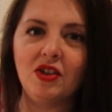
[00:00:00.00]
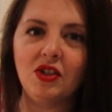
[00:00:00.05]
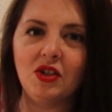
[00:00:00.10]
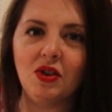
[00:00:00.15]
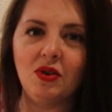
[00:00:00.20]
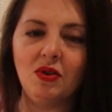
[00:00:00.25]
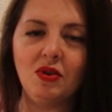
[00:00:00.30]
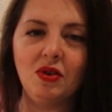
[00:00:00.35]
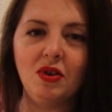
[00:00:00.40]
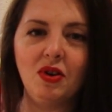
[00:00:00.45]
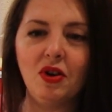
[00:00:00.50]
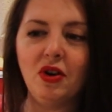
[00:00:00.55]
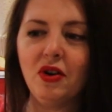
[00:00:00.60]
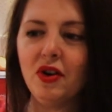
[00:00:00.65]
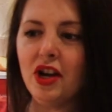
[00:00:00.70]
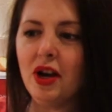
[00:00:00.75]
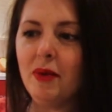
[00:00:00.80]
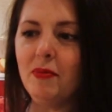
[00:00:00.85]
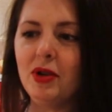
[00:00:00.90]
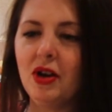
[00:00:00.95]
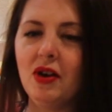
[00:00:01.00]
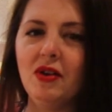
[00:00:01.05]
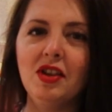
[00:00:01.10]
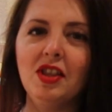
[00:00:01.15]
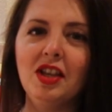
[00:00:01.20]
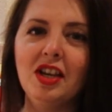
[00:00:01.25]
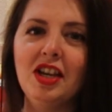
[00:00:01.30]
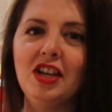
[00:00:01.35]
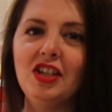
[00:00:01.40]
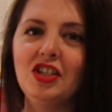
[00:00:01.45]
So hurry up, go to
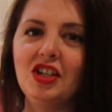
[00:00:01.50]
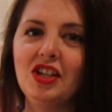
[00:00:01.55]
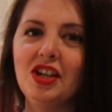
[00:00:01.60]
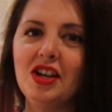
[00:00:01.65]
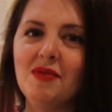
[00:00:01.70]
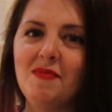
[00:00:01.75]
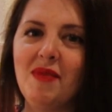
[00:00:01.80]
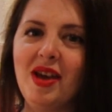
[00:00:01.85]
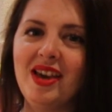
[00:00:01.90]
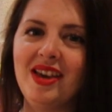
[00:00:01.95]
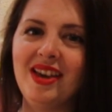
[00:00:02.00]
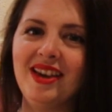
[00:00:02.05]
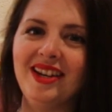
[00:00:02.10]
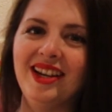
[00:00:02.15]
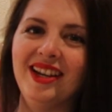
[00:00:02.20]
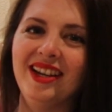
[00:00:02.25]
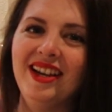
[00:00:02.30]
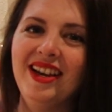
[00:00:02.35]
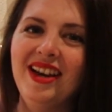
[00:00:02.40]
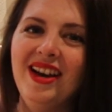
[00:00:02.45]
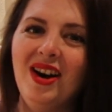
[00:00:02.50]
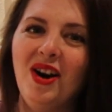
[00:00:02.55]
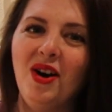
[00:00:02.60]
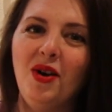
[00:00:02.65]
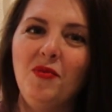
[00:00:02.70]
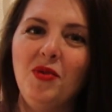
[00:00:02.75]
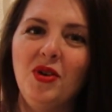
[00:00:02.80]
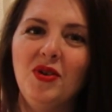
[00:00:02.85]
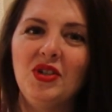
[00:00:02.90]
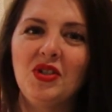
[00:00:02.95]
the kitchen and make it.
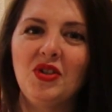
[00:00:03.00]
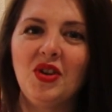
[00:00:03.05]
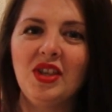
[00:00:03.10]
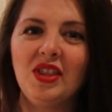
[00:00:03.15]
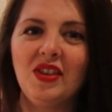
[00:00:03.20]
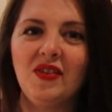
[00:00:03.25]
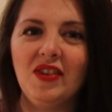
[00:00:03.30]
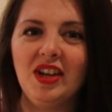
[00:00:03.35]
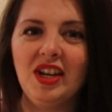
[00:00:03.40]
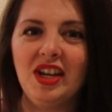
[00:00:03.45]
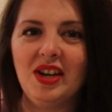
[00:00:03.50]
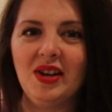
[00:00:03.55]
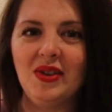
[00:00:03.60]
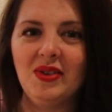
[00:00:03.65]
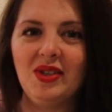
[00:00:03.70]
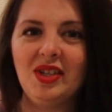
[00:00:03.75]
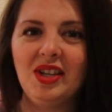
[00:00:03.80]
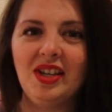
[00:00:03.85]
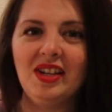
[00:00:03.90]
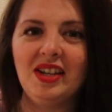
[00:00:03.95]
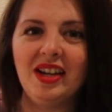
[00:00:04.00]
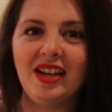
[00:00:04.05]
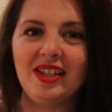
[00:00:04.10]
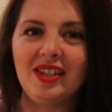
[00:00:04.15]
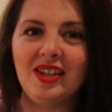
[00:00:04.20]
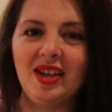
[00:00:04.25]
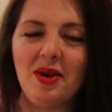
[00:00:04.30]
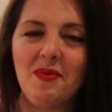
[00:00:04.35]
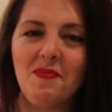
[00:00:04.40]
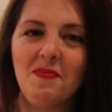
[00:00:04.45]
Hope you enjoyed the video. See you
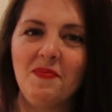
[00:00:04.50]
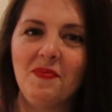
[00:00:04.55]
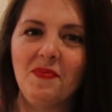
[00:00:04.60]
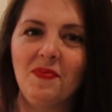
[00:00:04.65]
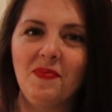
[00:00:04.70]
next time.